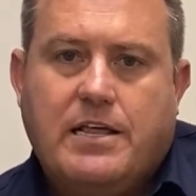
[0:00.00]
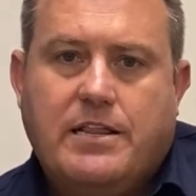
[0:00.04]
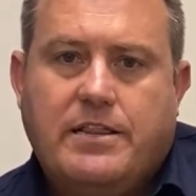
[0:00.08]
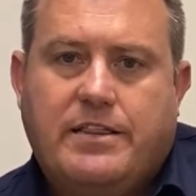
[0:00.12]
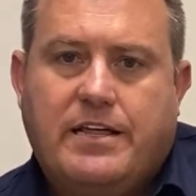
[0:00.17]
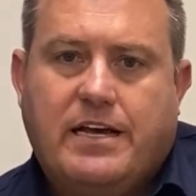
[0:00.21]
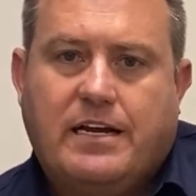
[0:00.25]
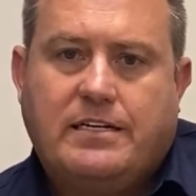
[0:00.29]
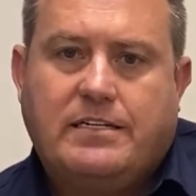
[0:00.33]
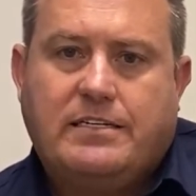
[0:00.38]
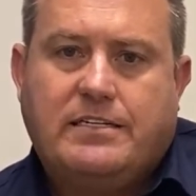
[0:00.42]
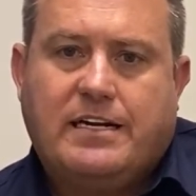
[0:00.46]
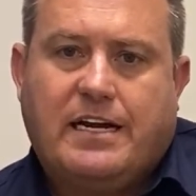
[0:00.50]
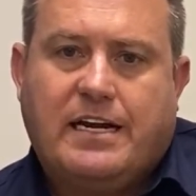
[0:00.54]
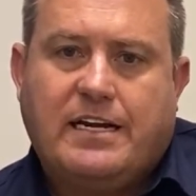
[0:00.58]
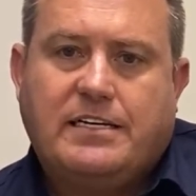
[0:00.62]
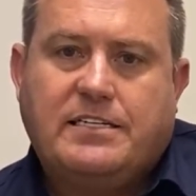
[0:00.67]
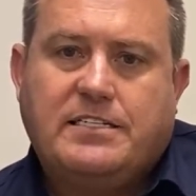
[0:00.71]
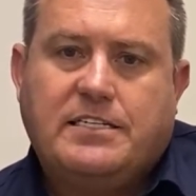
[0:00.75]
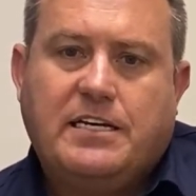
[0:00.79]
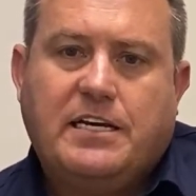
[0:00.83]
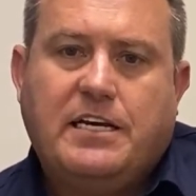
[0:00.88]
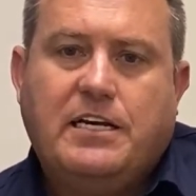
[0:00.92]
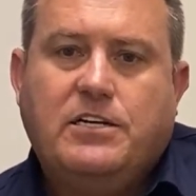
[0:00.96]
that
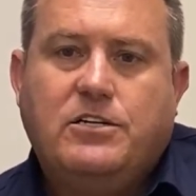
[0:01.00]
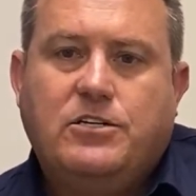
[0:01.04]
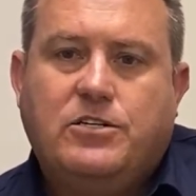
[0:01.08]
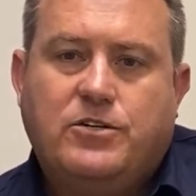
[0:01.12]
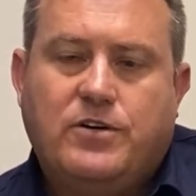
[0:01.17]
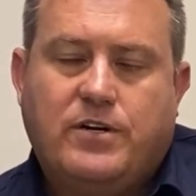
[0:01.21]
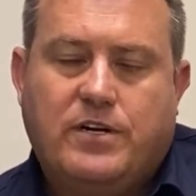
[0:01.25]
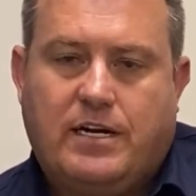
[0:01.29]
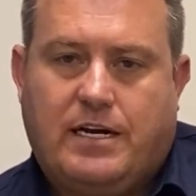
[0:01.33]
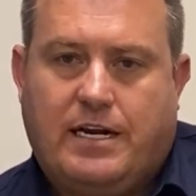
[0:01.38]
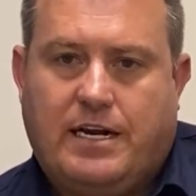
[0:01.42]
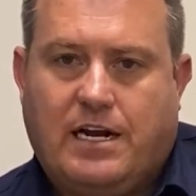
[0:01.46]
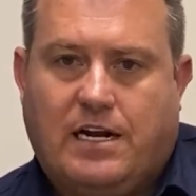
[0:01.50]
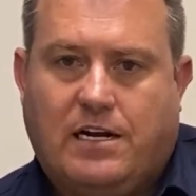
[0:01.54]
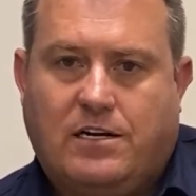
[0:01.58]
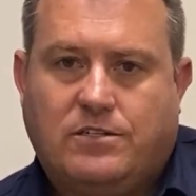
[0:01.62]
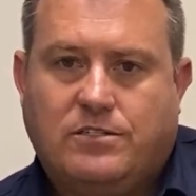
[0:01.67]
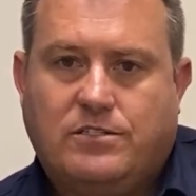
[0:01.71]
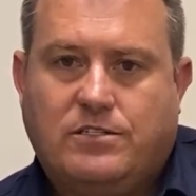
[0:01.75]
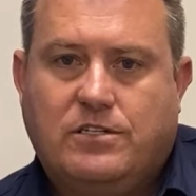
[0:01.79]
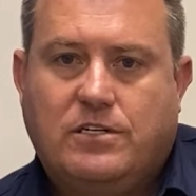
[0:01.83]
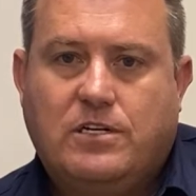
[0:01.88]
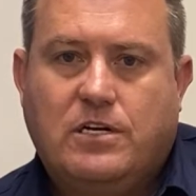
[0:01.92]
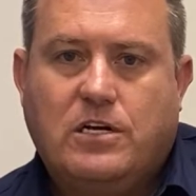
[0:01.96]
takes into
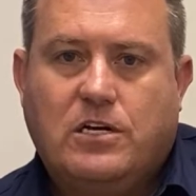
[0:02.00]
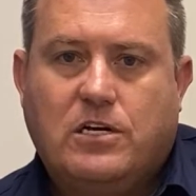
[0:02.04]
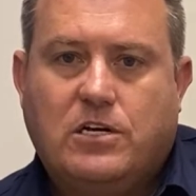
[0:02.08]
account